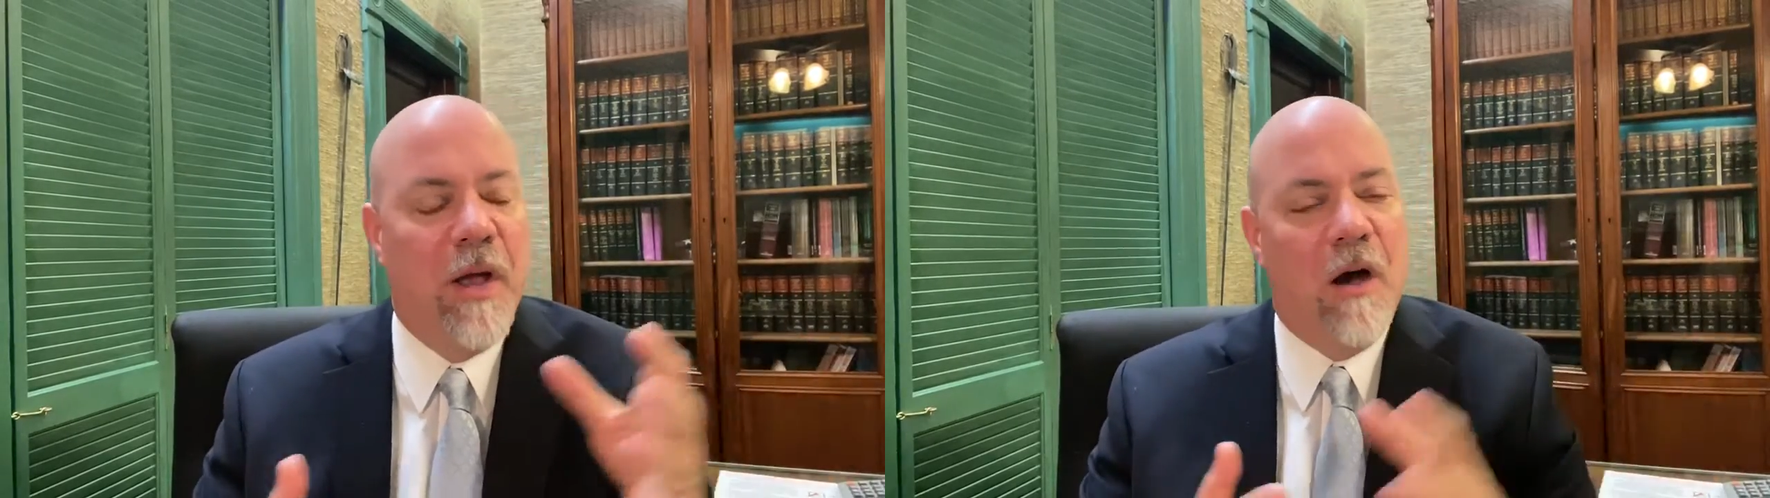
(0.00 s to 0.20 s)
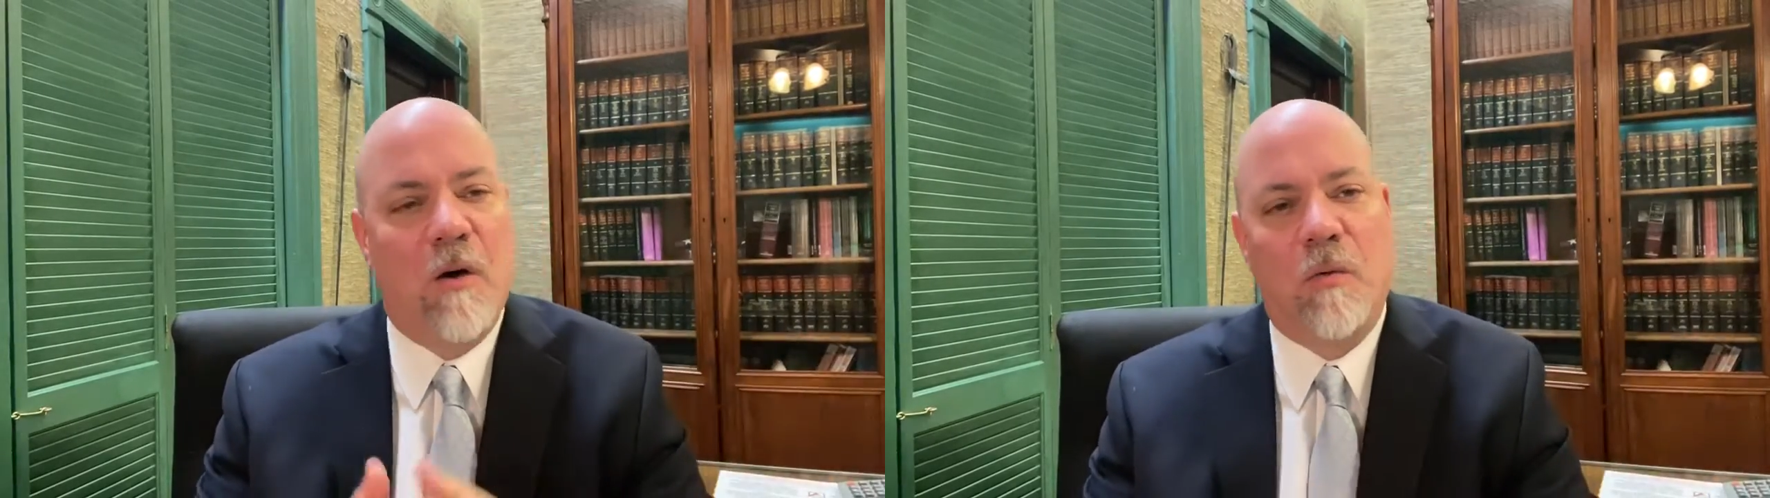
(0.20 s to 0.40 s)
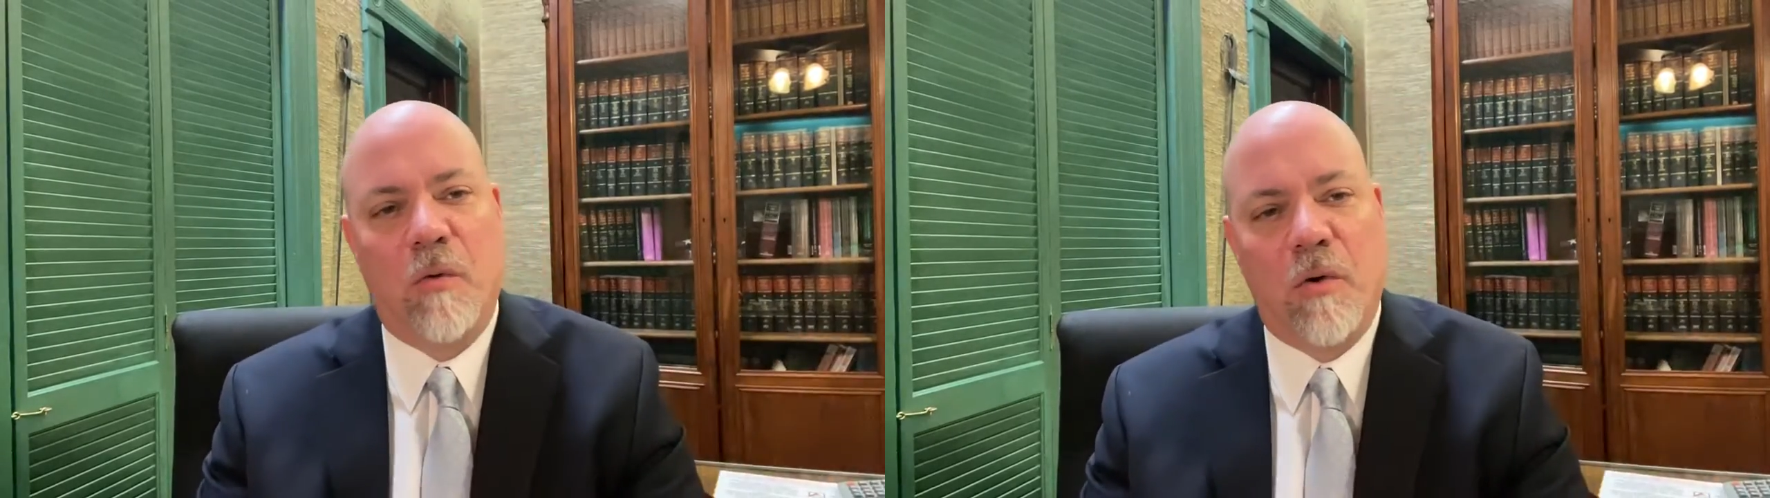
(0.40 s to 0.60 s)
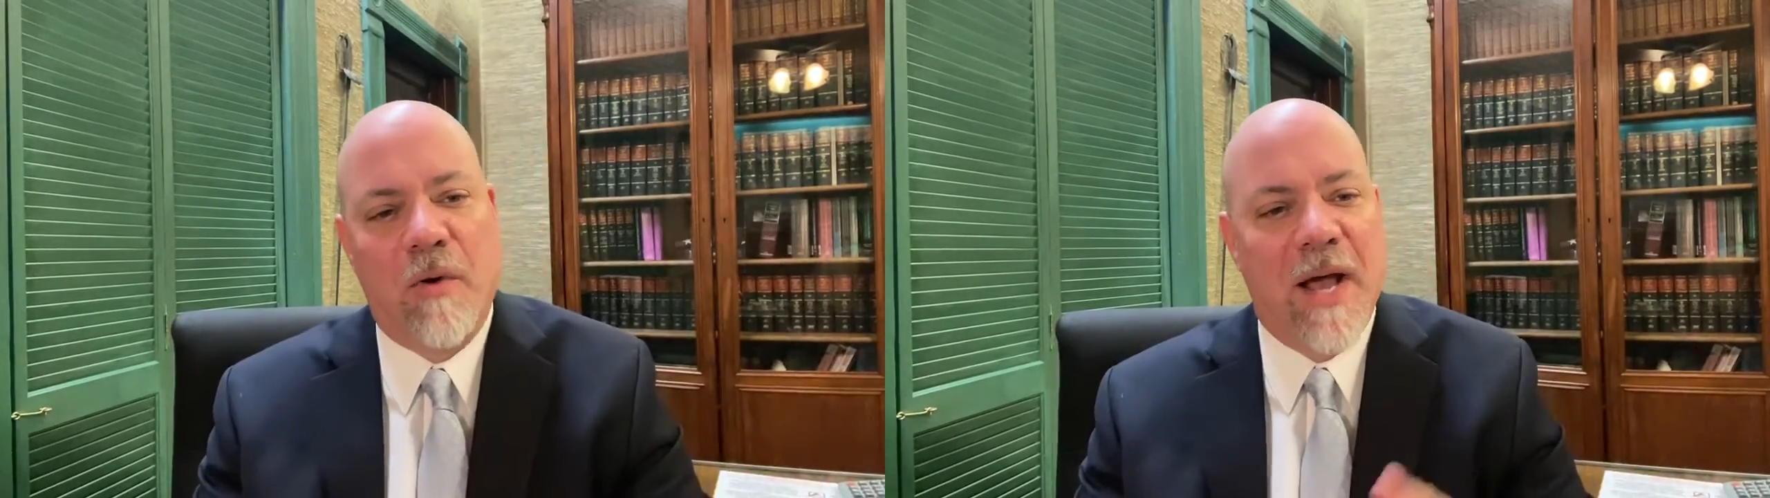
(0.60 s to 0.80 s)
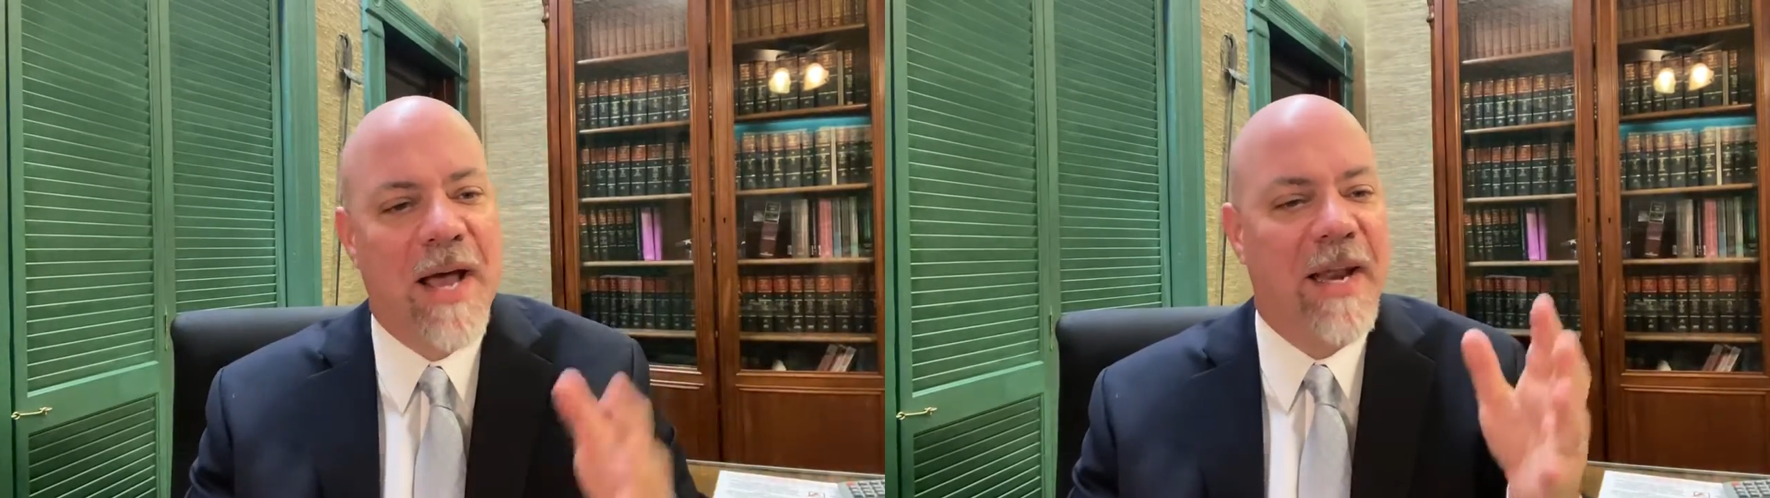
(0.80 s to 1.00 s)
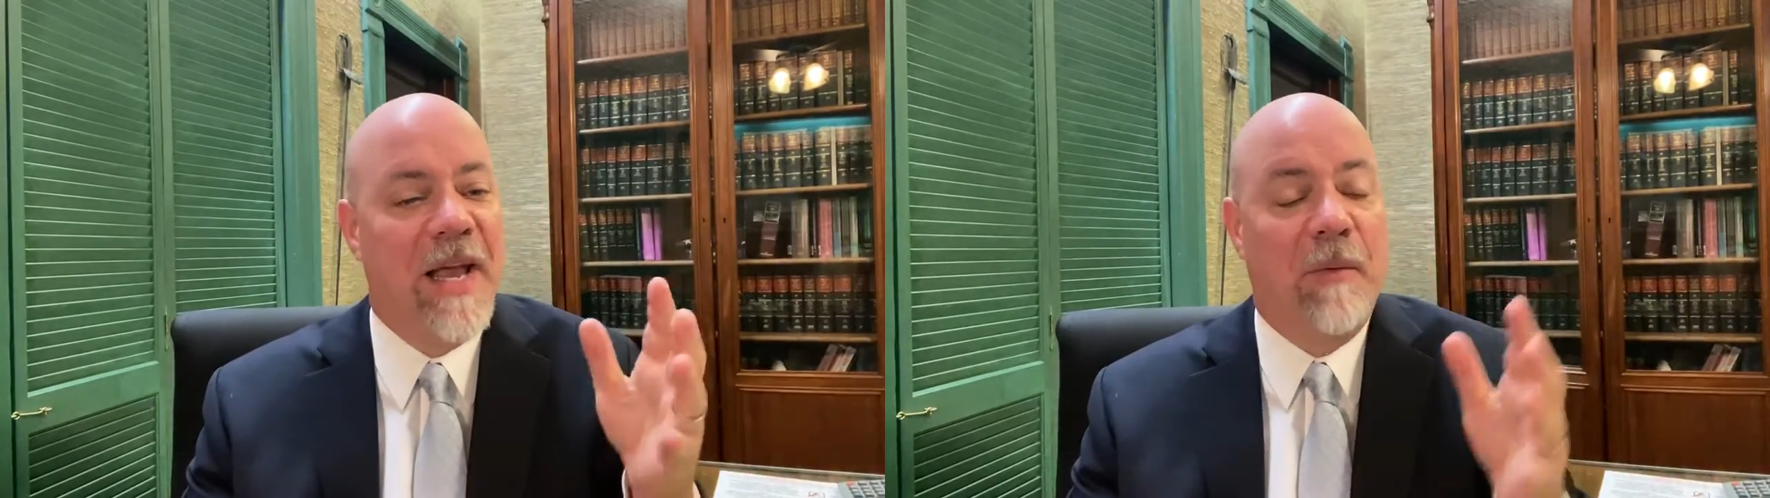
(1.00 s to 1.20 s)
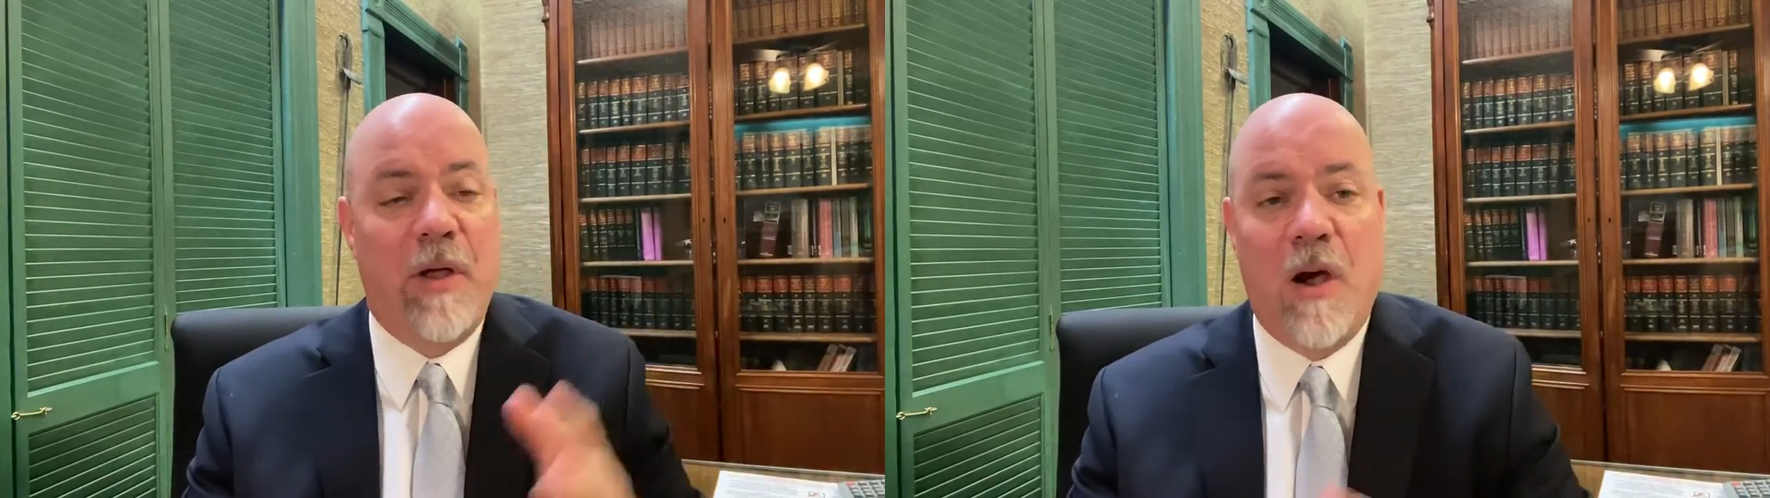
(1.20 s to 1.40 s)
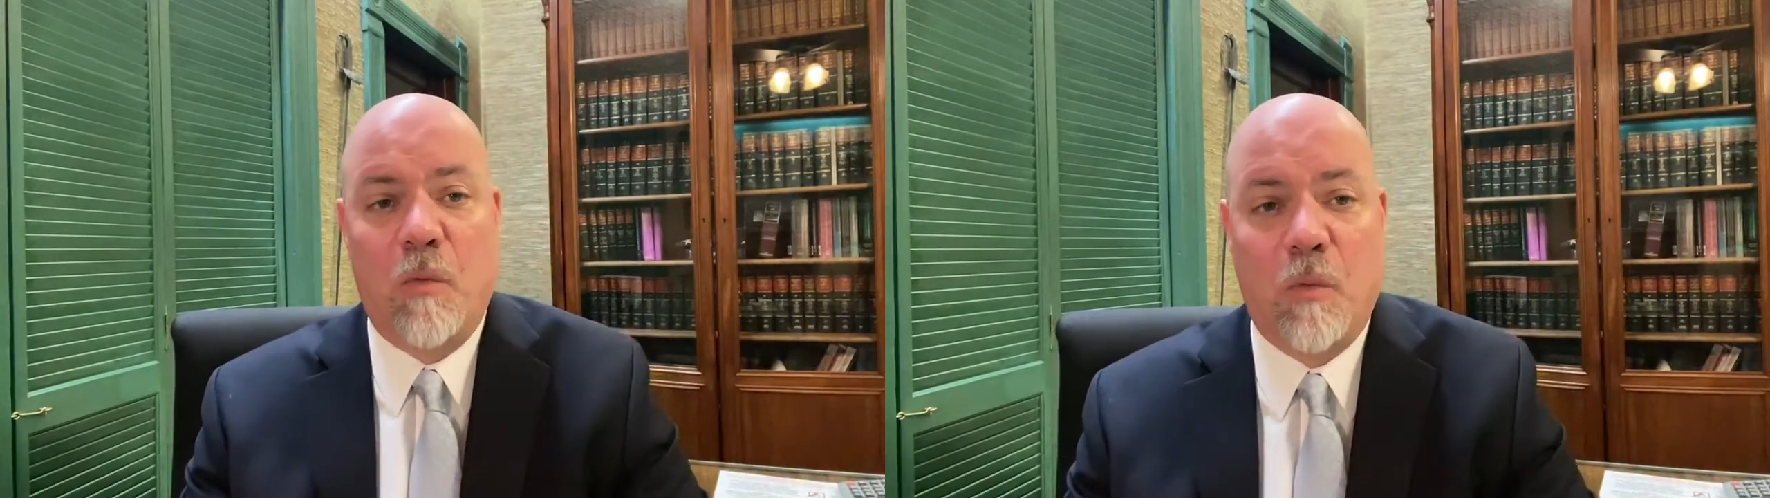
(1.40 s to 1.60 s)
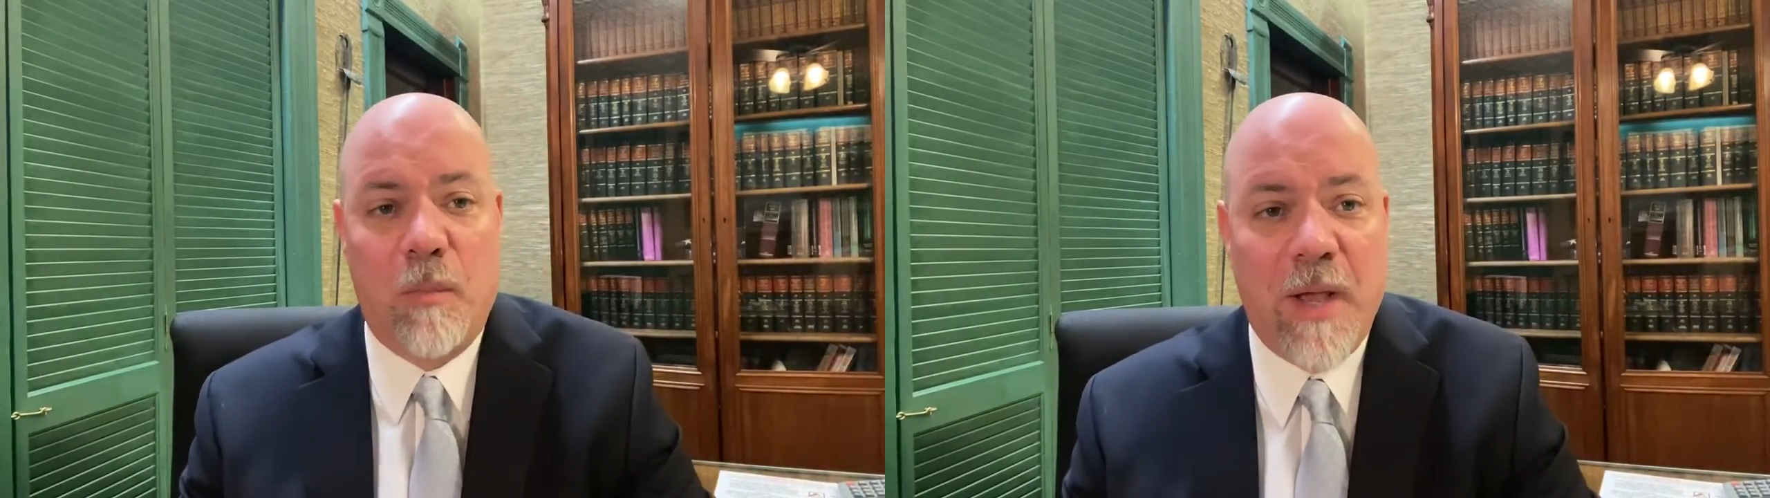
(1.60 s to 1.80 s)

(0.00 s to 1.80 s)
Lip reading: we all want to ride and we all want